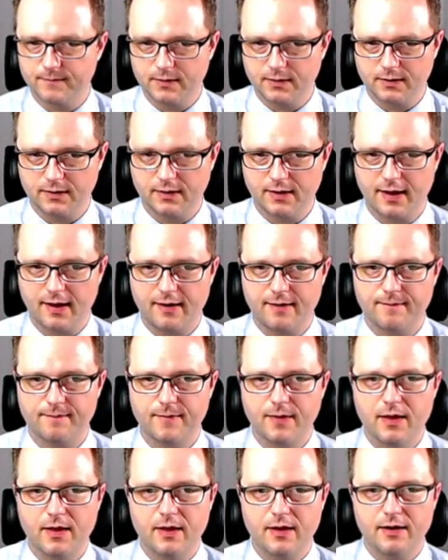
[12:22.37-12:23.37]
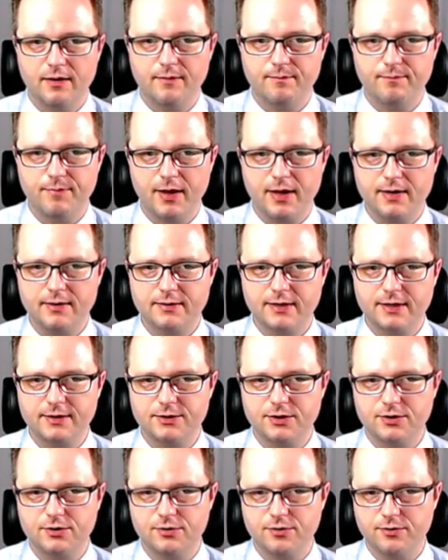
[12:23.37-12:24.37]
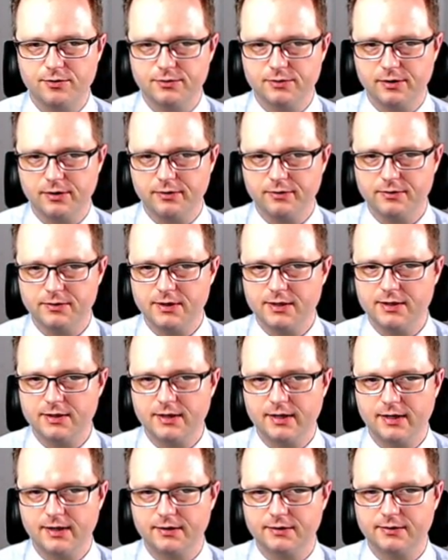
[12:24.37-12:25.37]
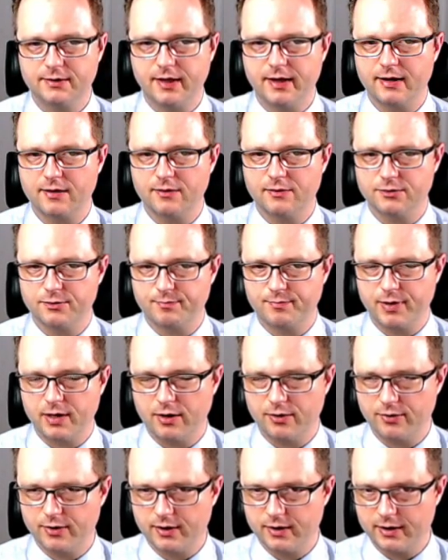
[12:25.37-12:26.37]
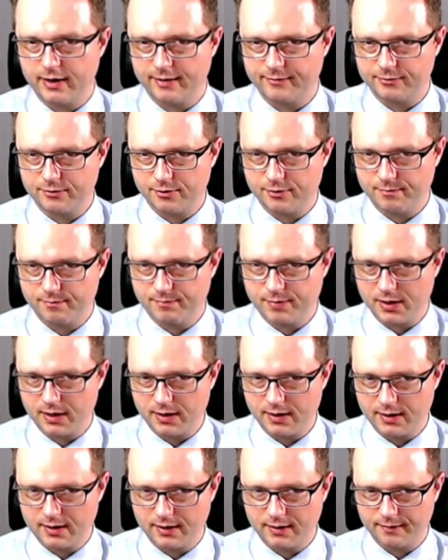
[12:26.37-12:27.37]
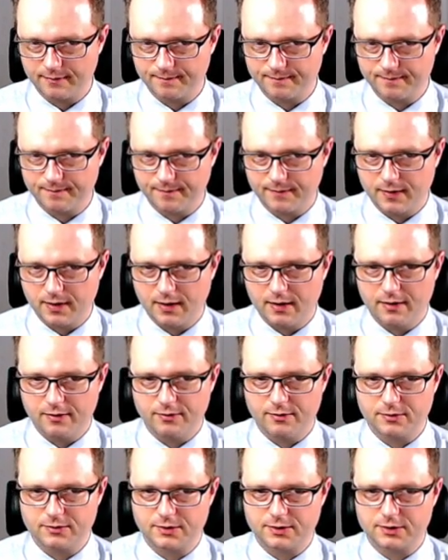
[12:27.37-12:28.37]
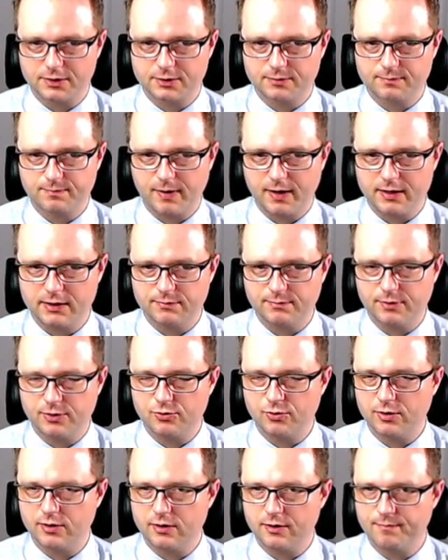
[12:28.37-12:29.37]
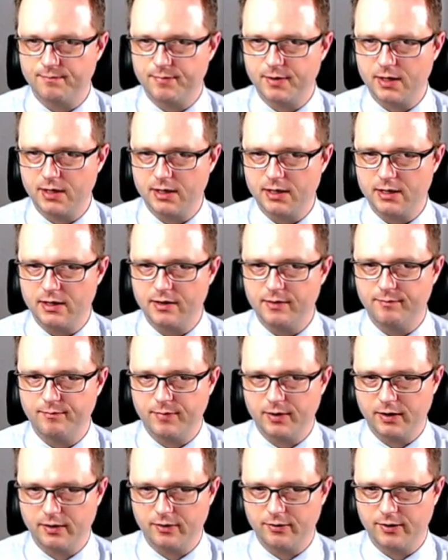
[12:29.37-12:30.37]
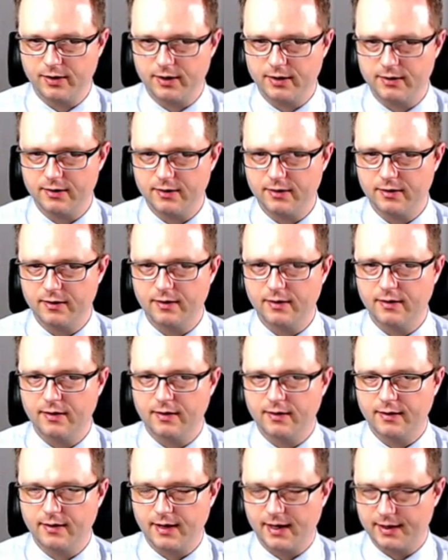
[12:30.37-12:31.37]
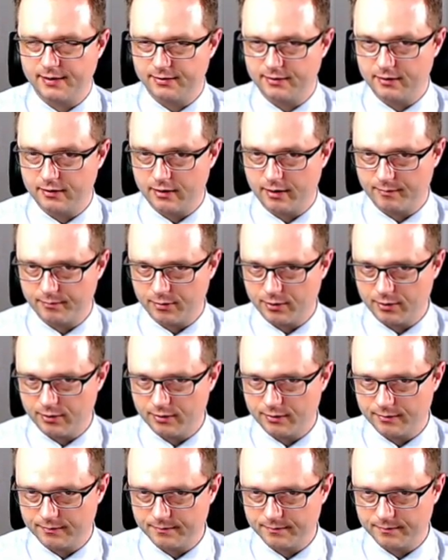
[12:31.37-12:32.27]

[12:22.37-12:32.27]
Okay. And pay attention to those little details, like there's a period after the P, there's a space between the P period and the number.